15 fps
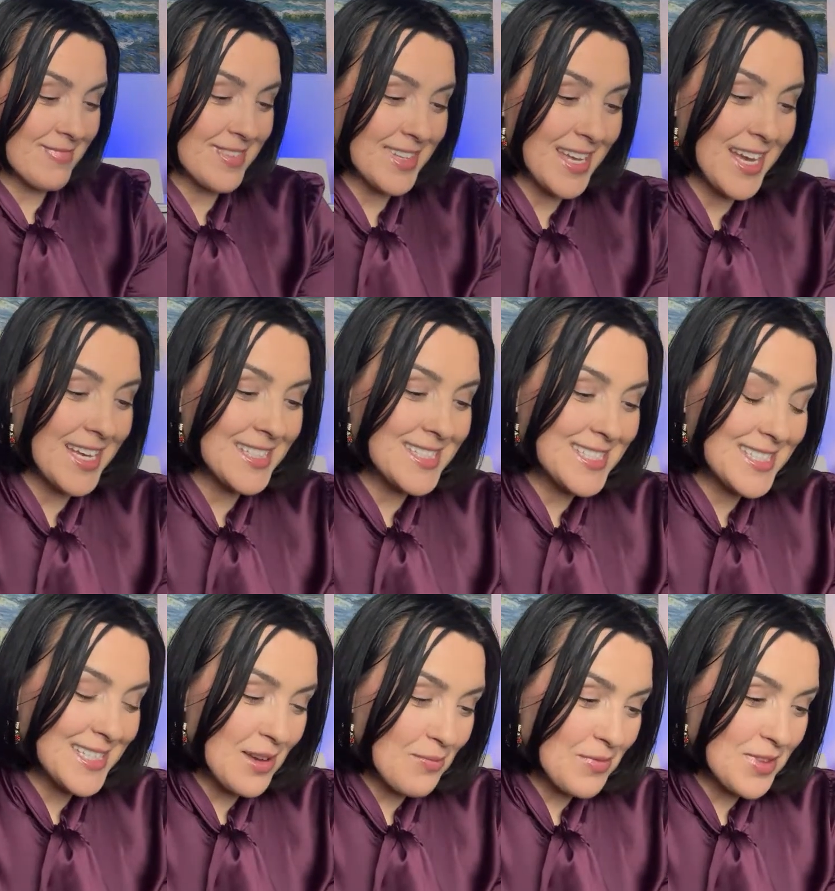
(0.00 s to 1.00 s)
it's
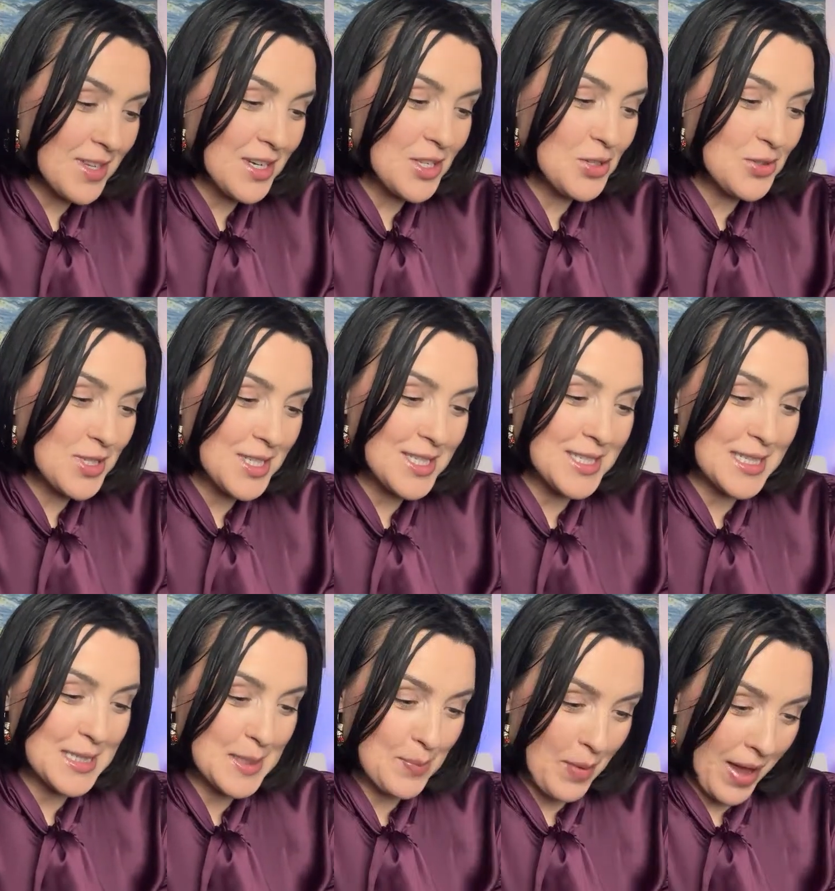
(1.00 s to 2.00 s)
something you didn't
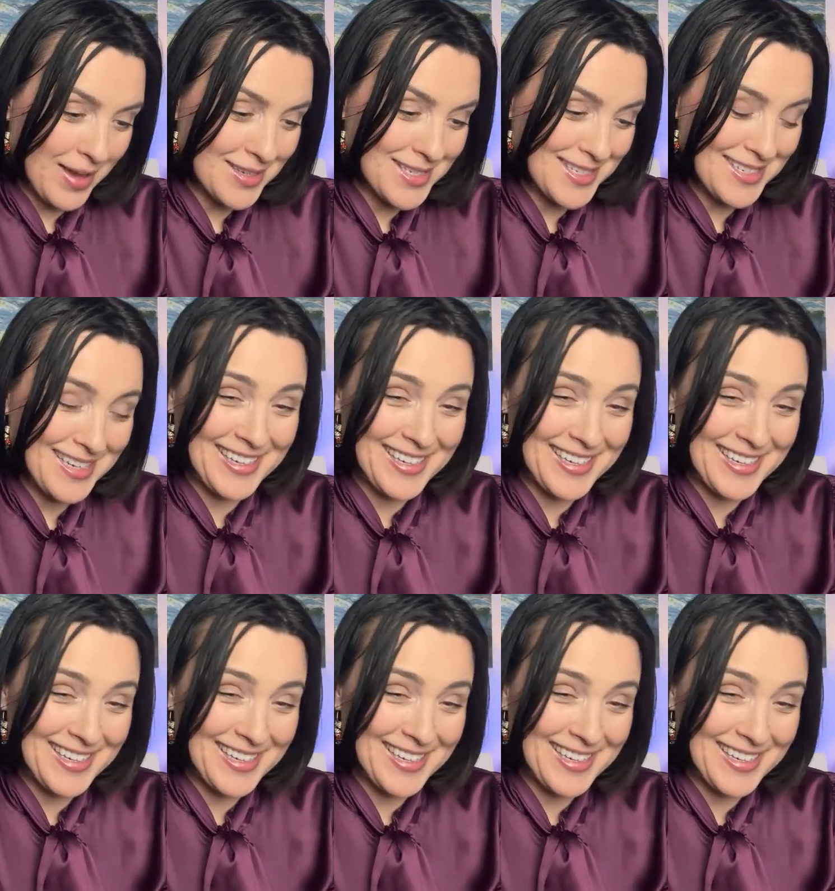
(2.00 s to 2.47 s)
expect.